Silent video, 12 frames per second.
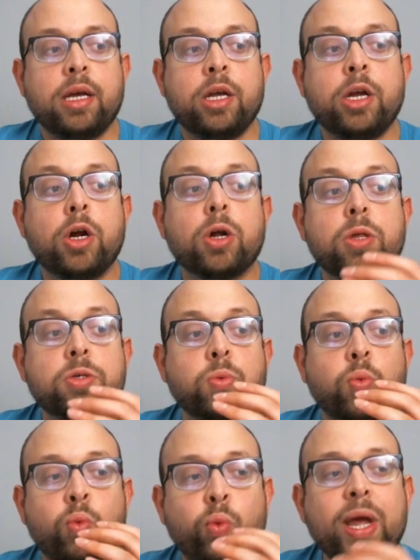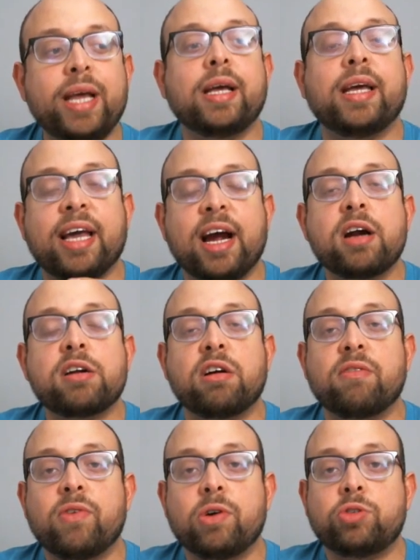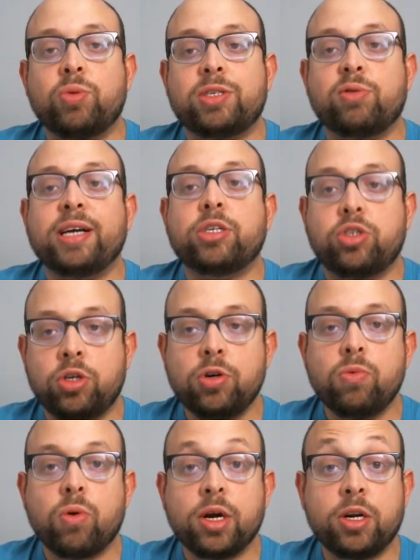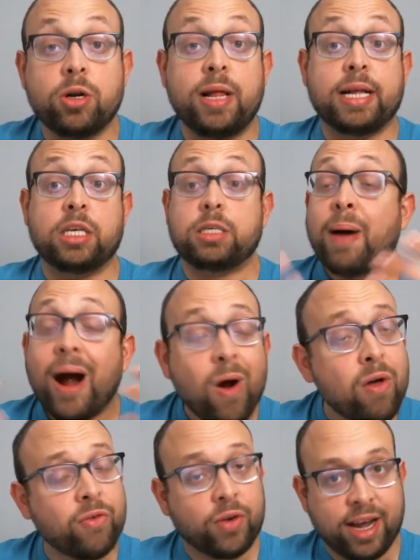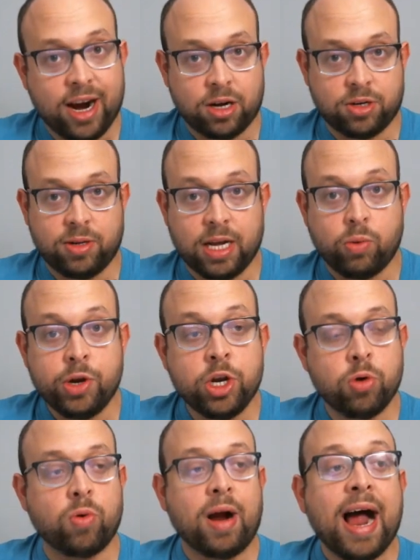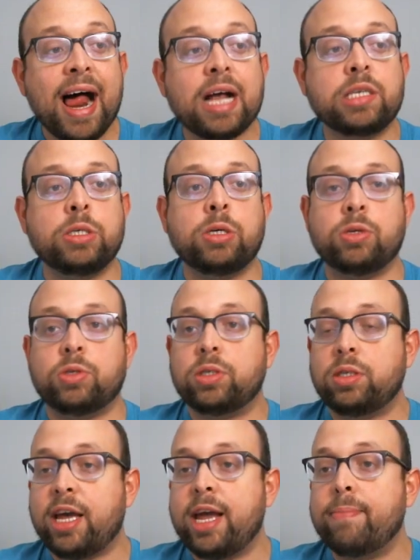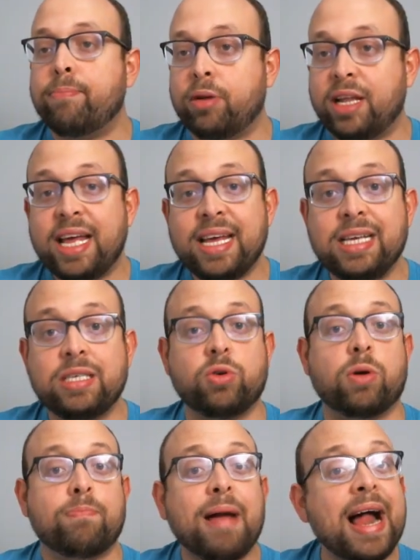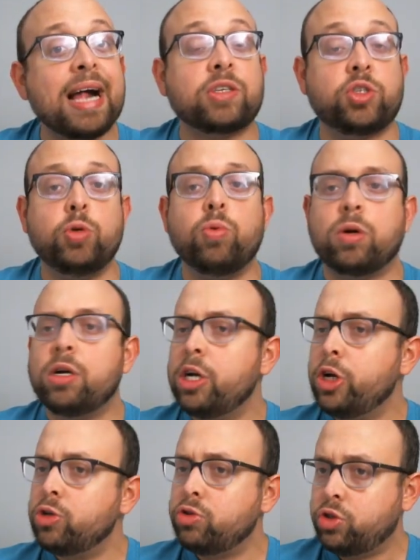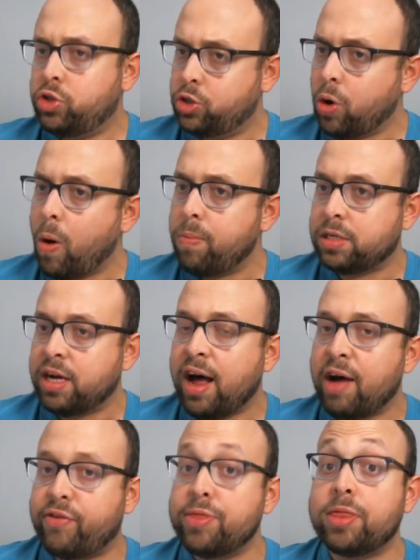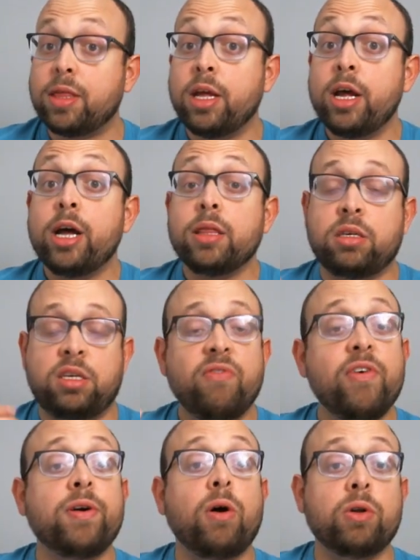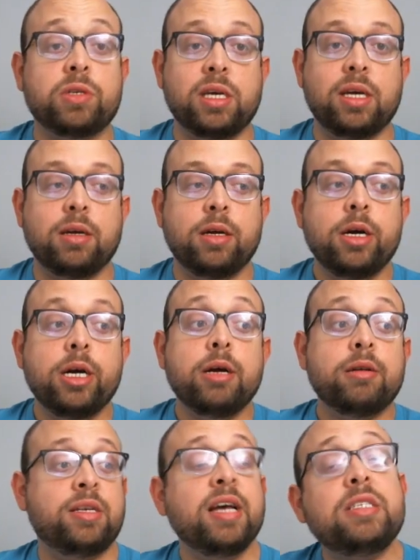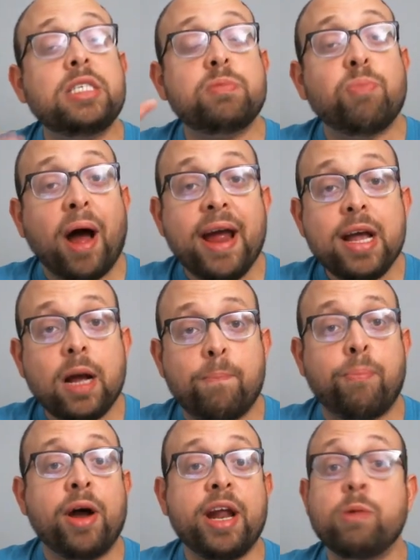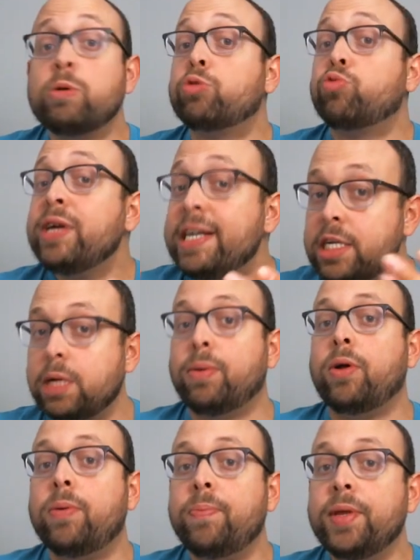you're this weak character versus Streets of Rage 2, where you're like this powerful character. Like when you were Axel, Skate, Blaze, or Max, you were so tough, and the difficulty did spike, but it was reasonable.